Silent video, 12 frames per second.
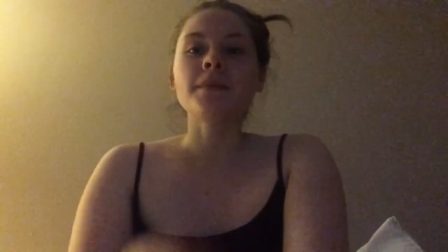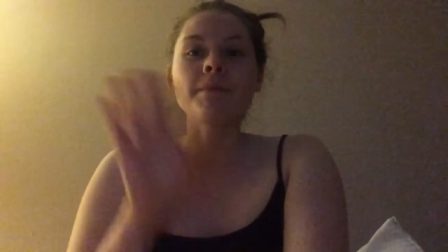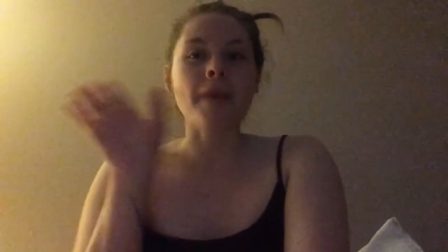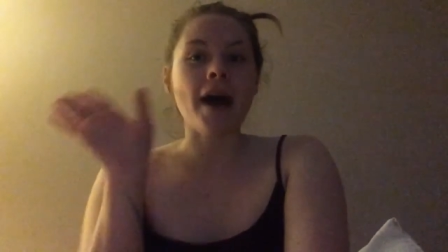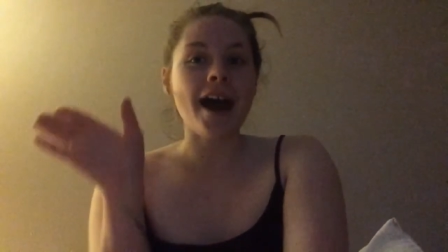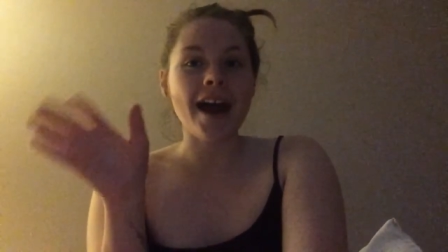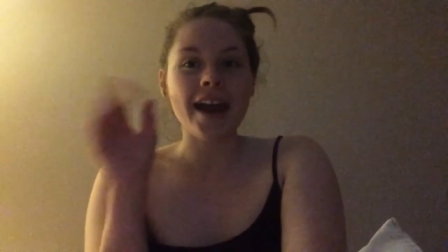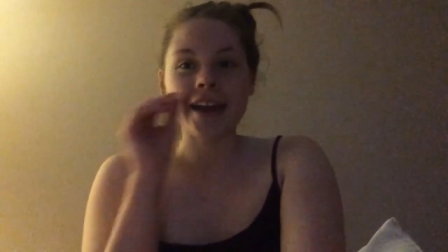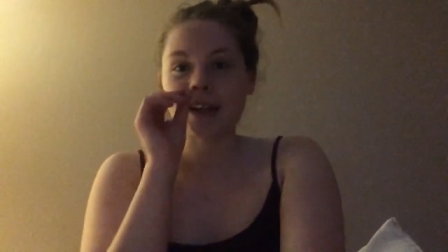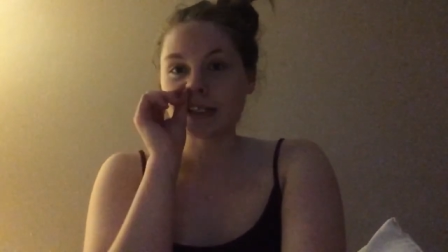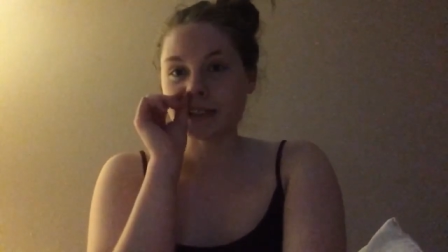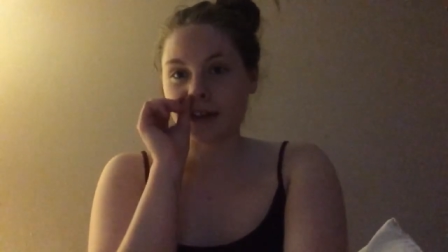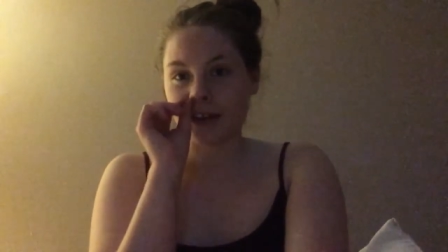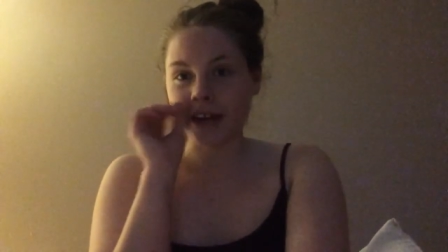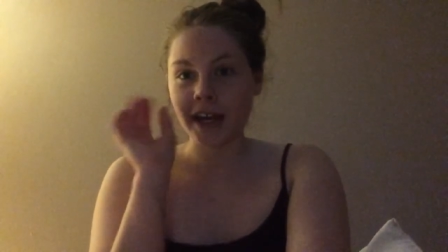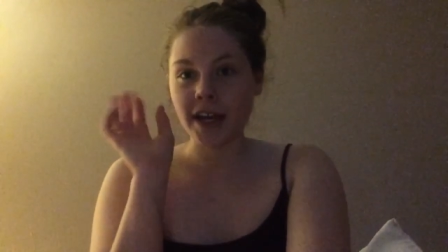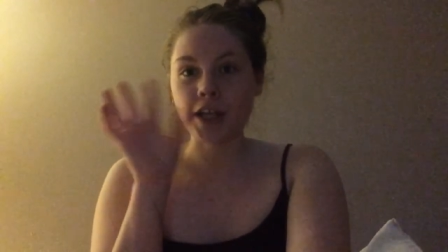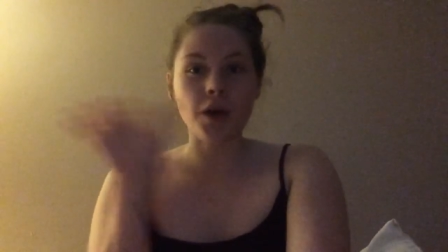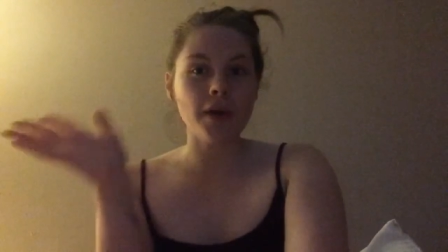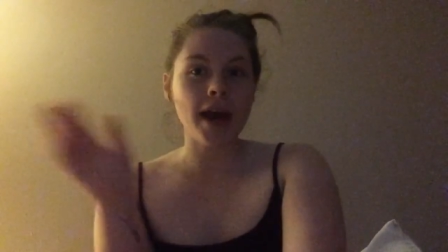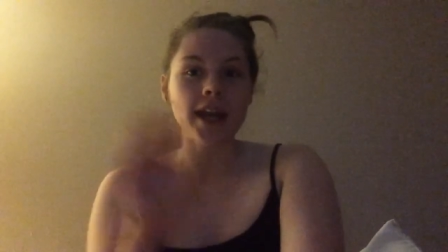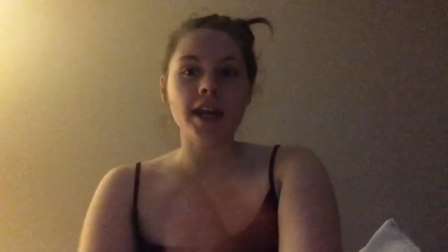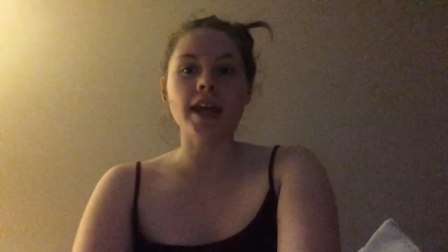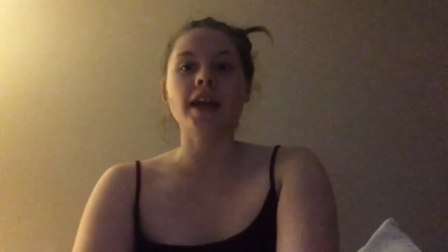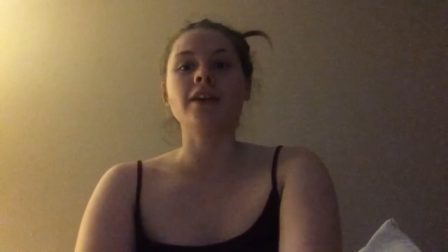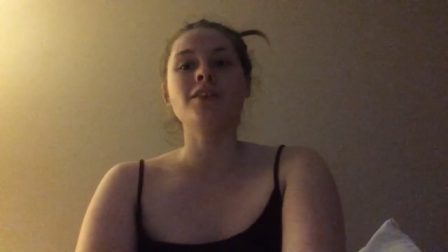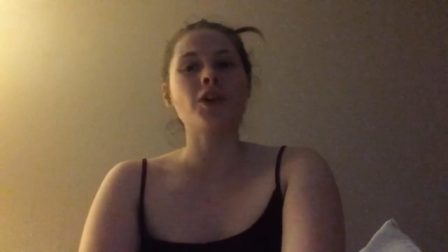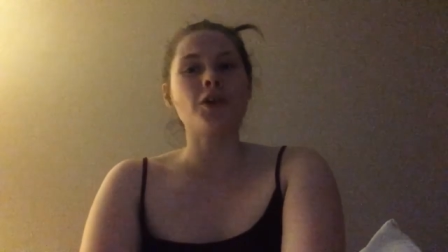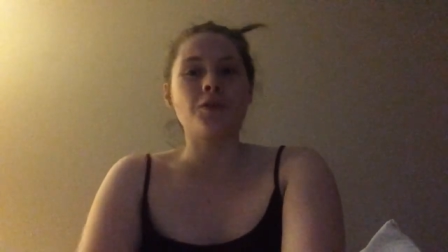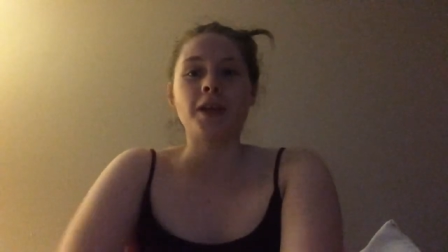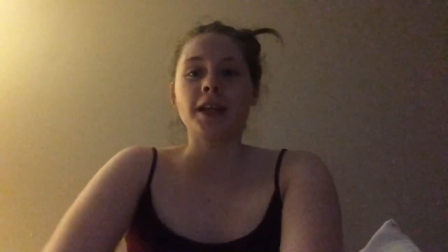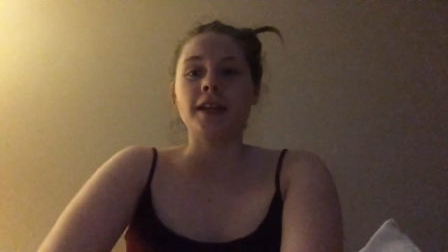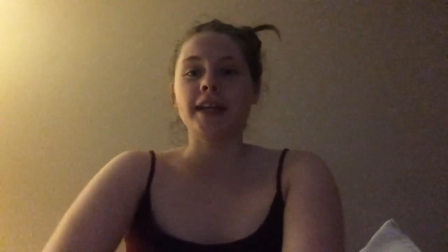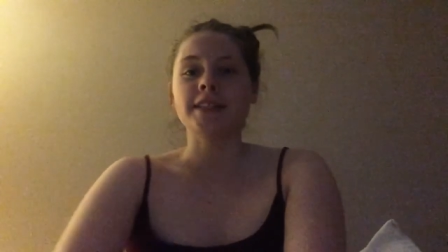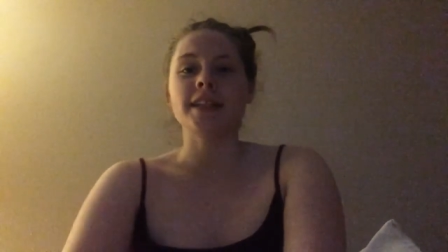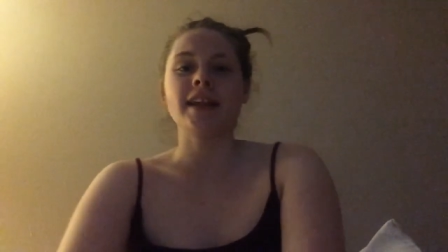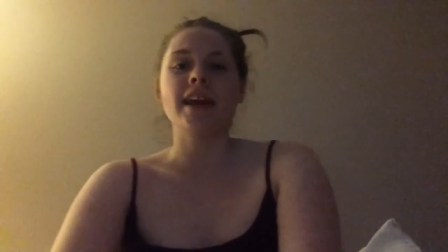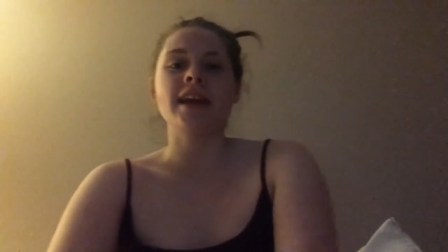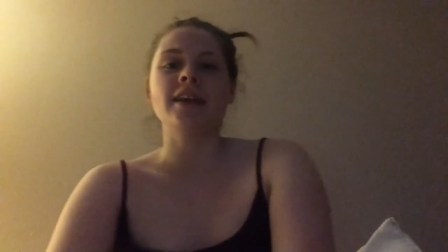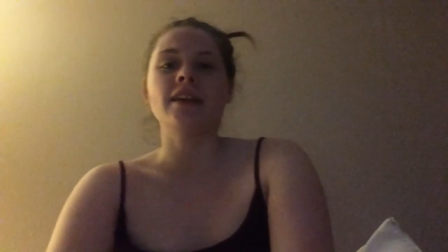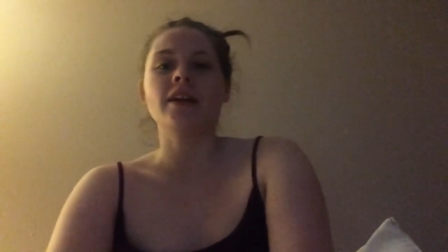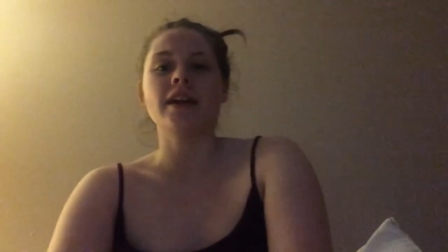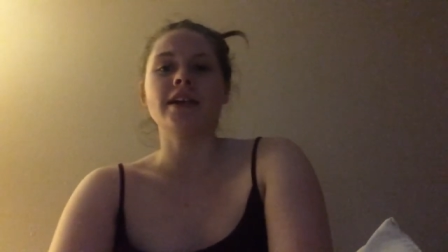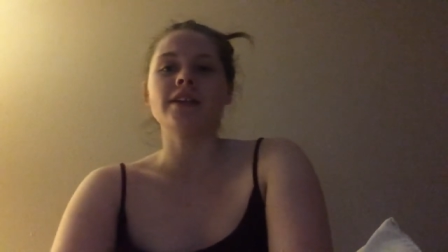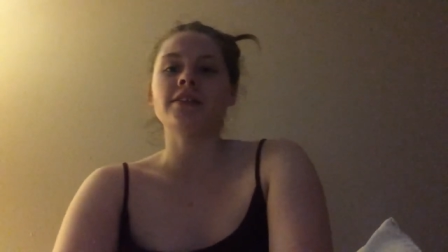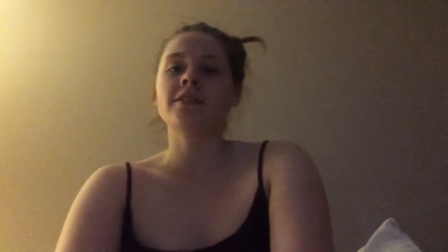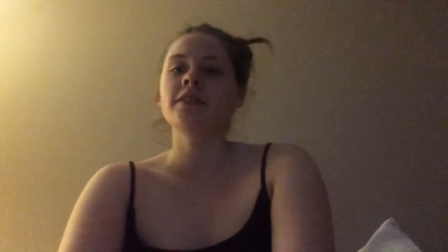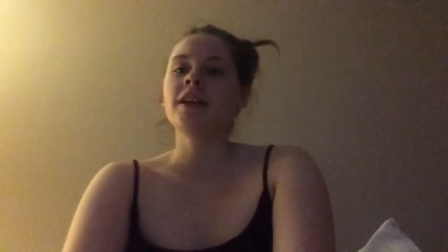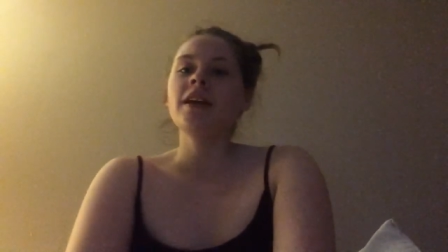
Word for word: Bye. Sorry, no editing no ring light today either. I just